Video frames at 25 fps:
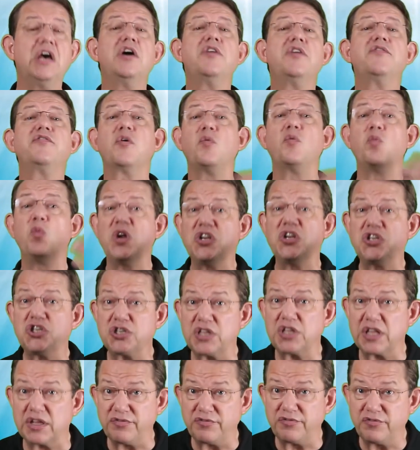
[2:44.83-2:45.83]
from which
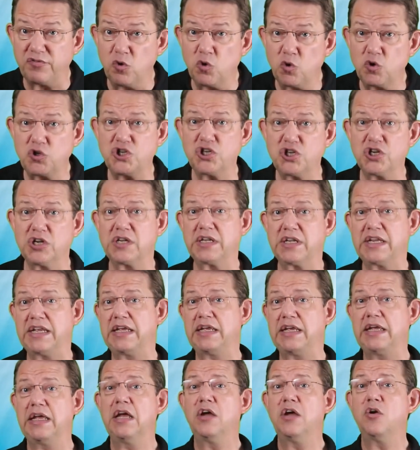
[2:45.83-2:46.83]
they
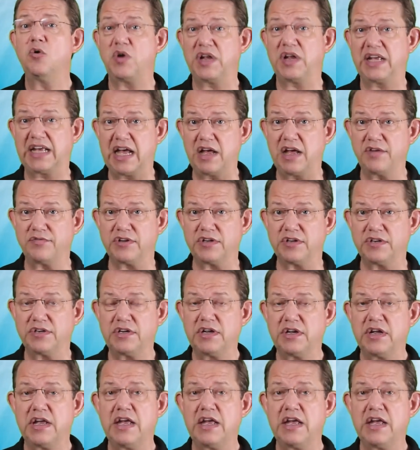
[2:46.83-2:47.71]
fortunately recovered,